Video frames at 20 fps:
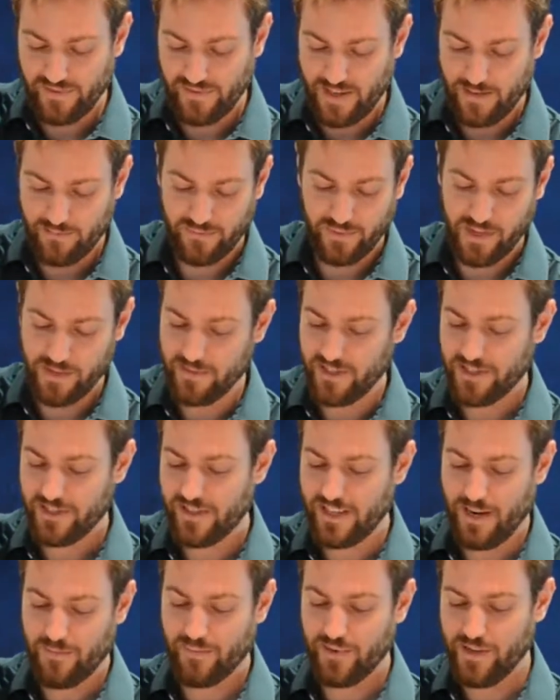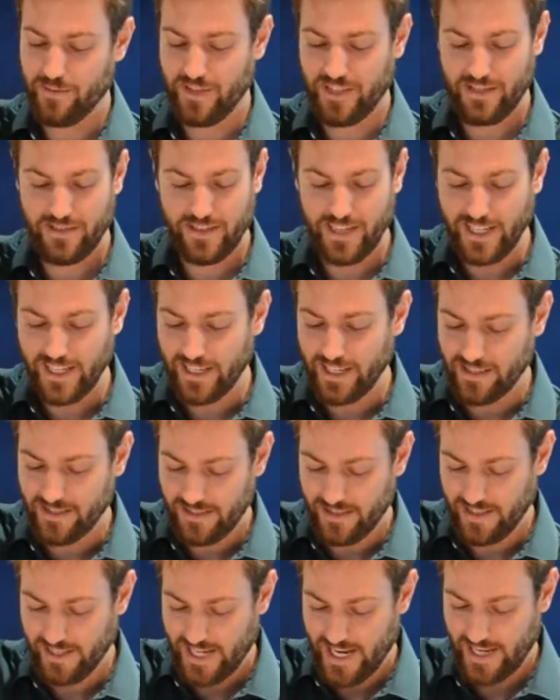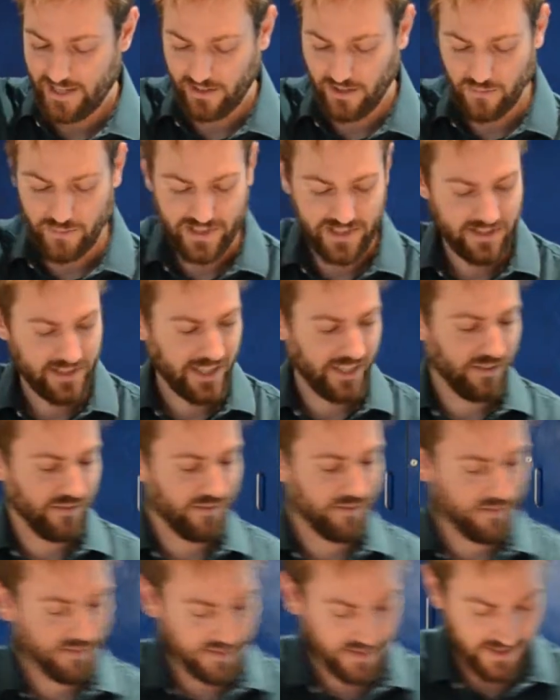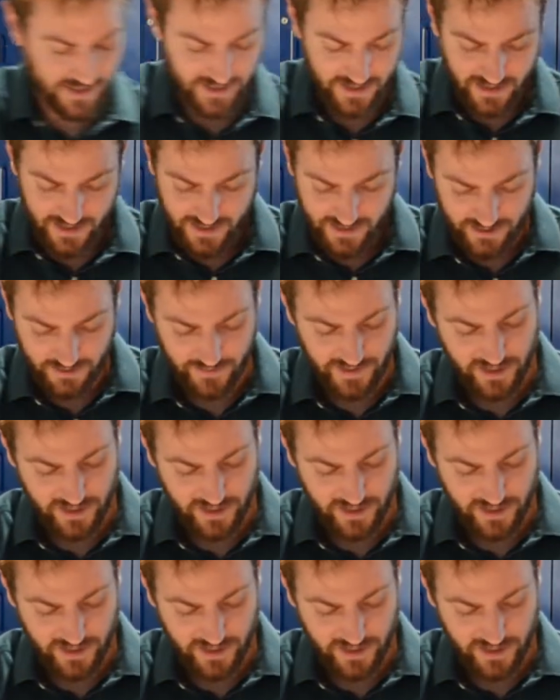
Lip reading: If I'm pretty much digging into the cantaloupe itself, we